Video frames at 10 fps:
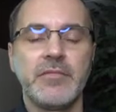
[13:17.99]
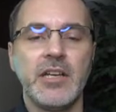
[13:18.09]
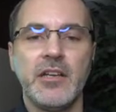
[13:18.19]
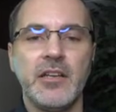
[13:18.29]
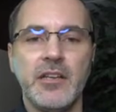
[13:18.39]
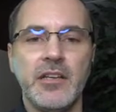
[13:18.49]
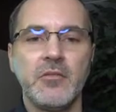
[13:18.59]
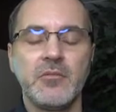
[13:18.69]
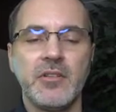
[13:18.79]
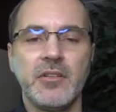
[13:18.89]

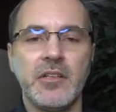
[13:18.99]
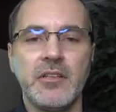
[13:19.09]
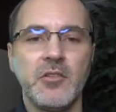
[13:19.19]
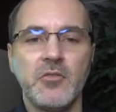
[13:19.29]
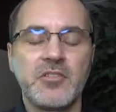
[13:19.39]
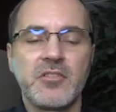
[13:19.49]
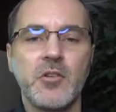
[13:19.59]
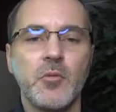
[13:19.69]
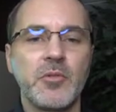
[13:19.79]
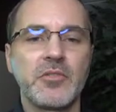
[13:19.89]
there's just
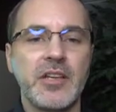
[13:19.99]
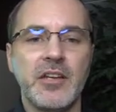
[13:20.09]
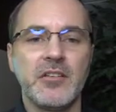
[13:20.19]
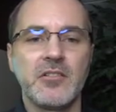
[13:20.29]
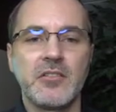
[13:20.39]
no percentage.